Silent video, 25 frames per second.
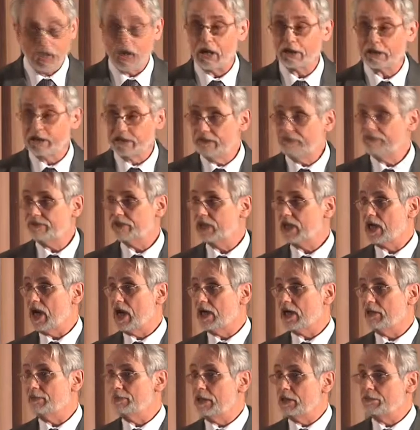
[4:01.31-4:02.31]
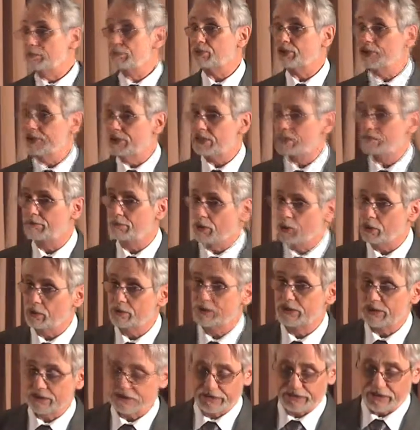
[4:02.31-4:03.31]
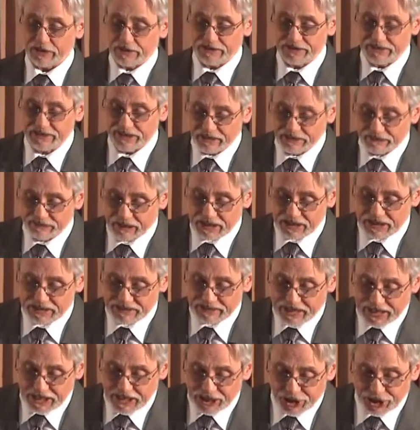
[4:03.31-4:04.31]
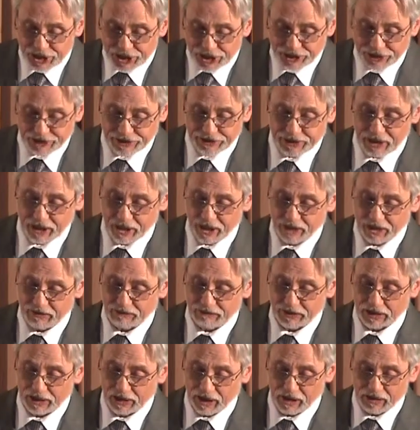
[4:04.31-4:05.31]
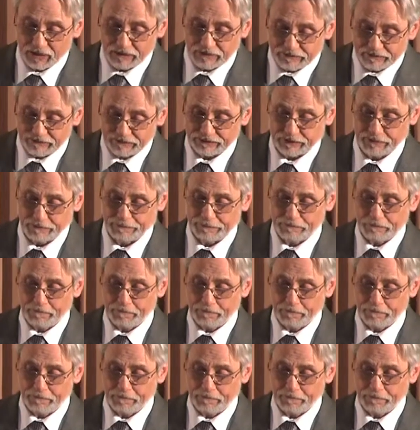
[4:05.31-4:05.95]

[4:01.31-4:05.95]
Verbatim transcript: a gift economy presupposes a civilization of love.